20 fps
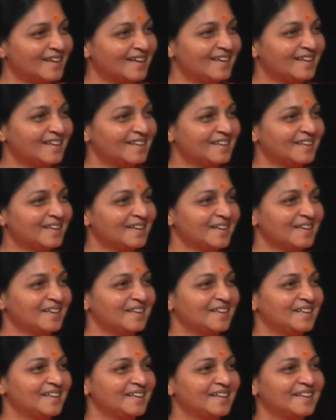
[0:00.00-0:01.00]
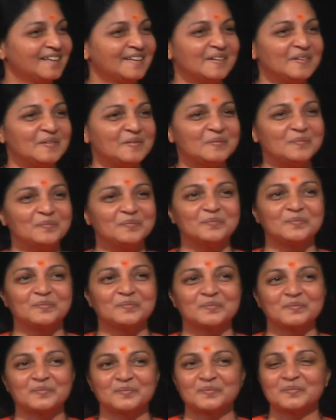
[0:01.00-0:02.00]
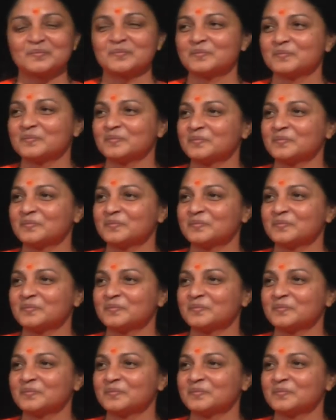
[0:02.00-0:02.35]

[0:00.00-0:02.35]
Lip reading: [no speech]